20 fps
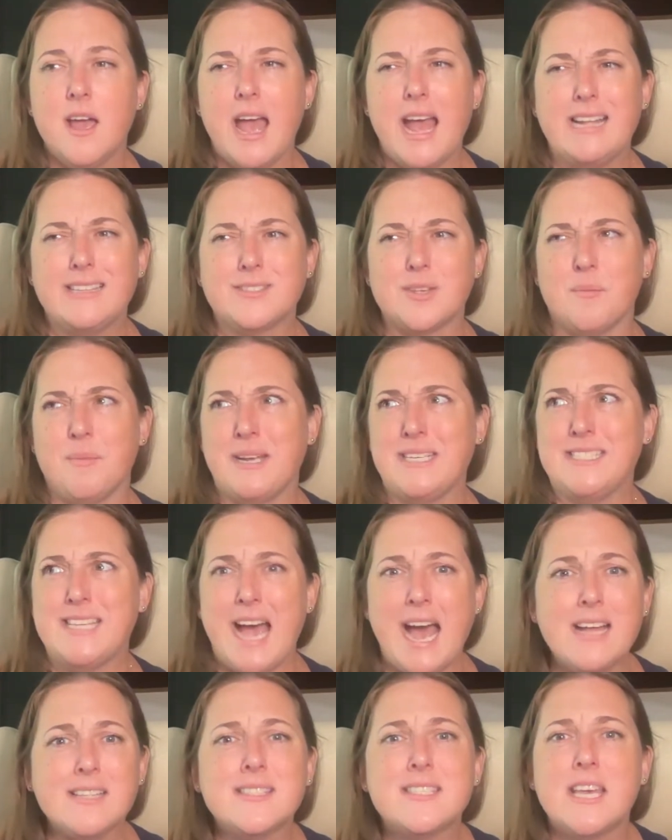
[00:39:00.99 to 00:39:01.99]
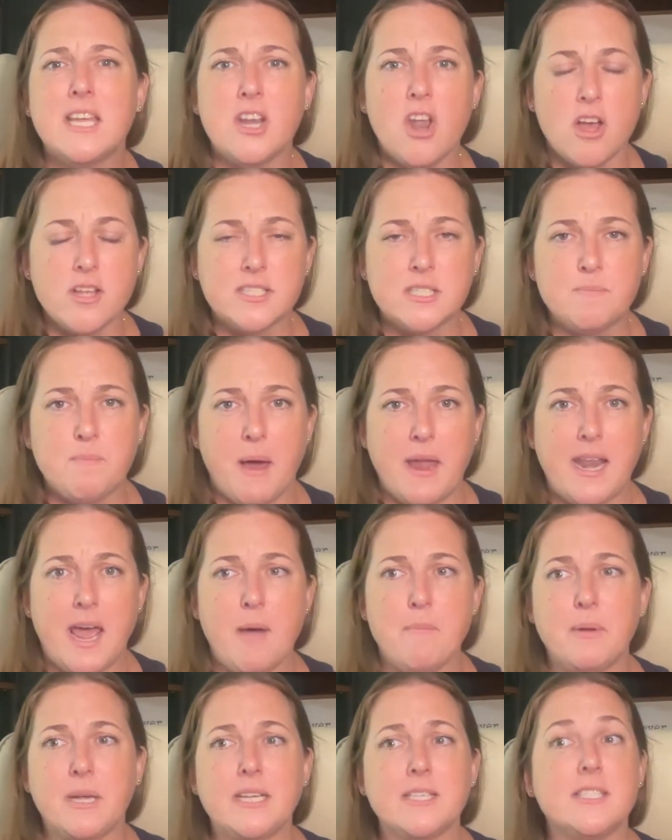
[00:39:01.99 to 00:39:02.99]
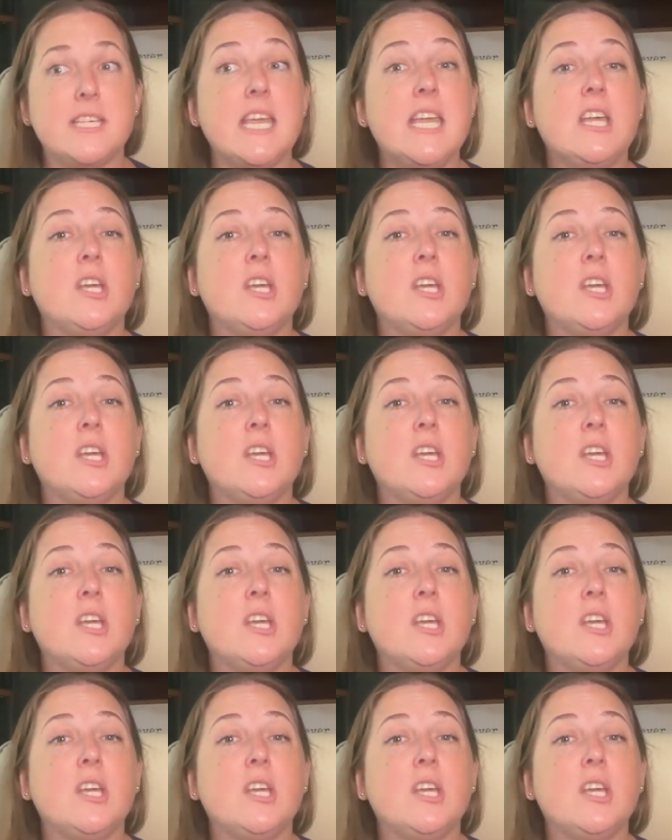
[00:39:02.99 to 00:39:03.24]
And so my dad's getting all spun up because he